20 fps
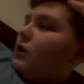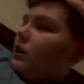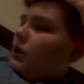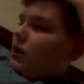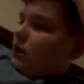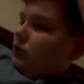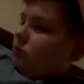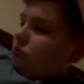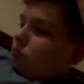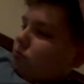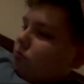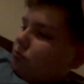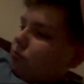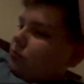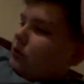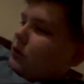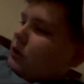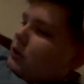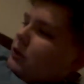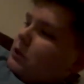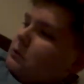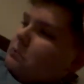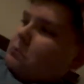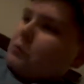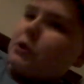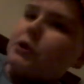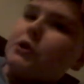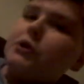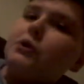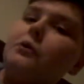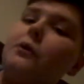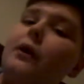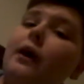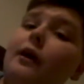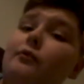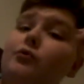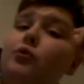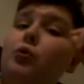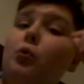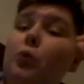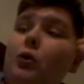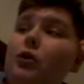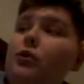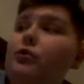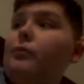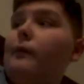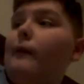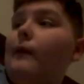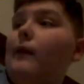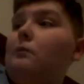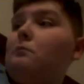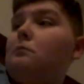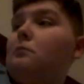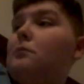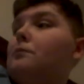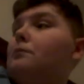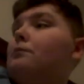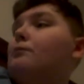need. Make sure you have toys for them.